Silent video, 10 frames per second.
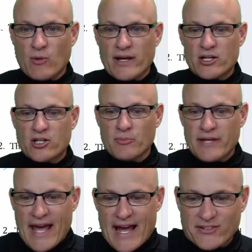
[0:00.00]
By the way, you
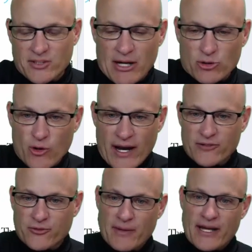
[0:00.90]
could be asked about
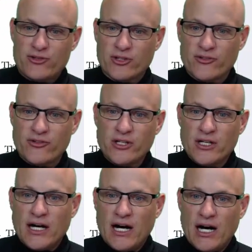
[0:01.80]
transformations
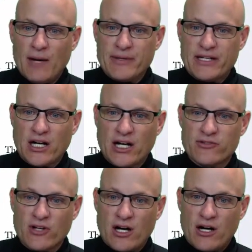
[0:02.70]
uh,
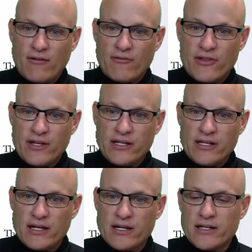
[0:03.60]
because of
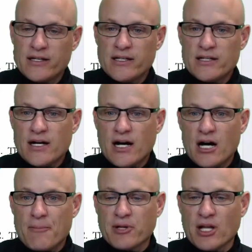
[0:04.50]
the
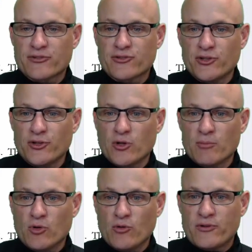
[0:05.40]
uh, plus
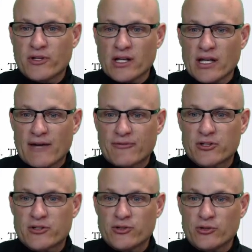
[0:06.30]
two, it moved to the
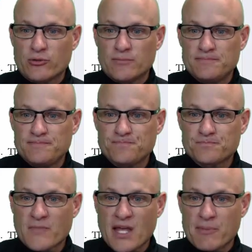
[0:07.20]
left two,
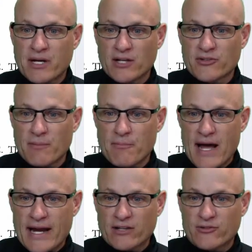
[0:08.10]
and because of the
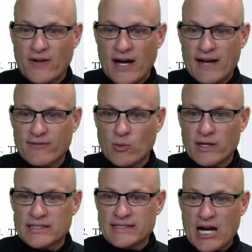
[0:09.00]
minus five, it
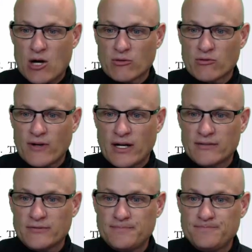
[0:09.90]
went down
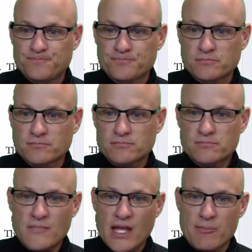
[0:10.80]
five,
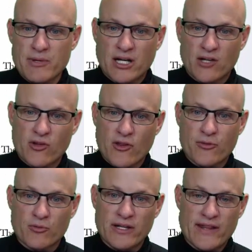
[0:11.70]
and because of
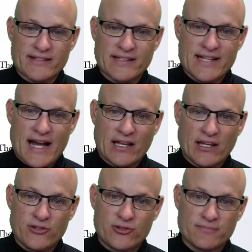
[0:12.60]
the three, that's a
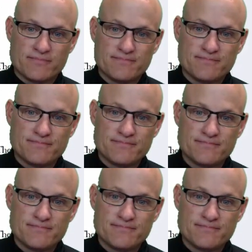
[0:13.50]
dilation.